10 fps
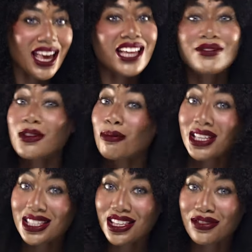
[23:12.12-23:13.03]
And if you've made
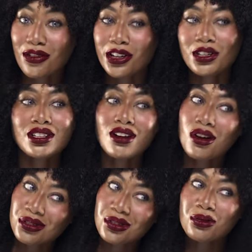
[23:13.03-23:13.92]
it this far, you can
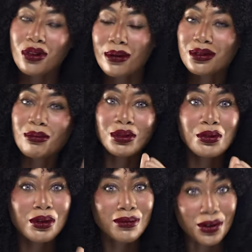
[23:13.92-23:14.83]
also drop some blue
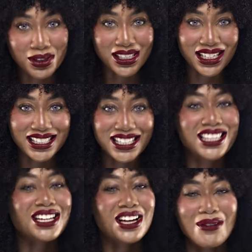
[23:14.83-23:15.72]
emojis in
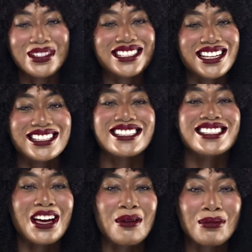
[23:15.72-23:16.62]
the comment section
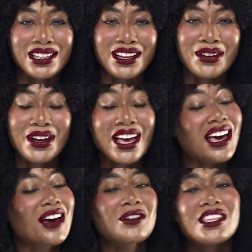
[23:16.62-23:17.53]
down below.
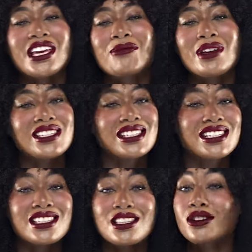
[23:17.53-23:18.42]
Everything I mentioned
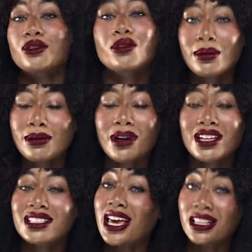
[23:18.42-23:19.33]
is in the description
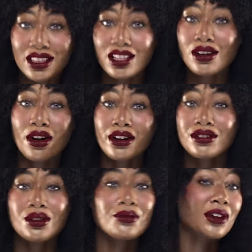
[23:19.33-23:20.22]
box and in the card,
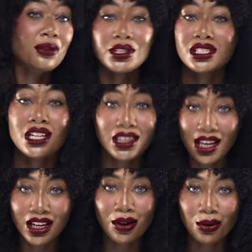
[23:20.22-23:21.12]
so feel free to check that
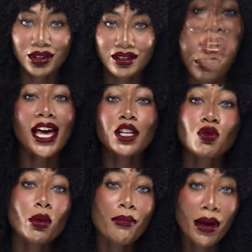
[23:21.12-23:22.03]
out. And
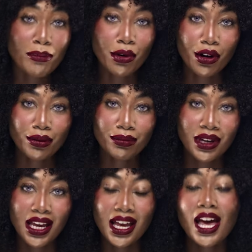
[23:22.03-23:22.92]
remember,
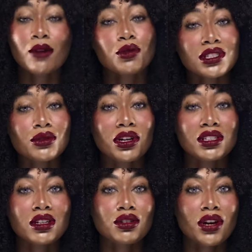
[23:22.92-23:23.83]
every strand
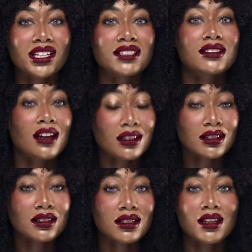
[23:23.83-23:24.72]
on your head is not
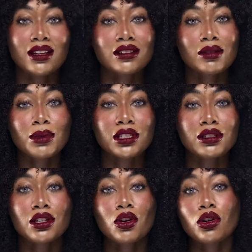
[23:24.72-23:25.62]
just a testament
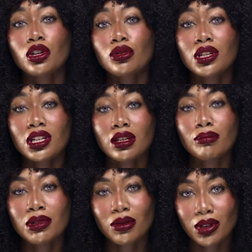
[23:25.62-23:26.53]
to your unique
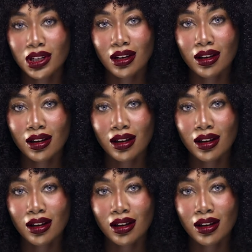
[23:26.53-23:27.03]
beauty,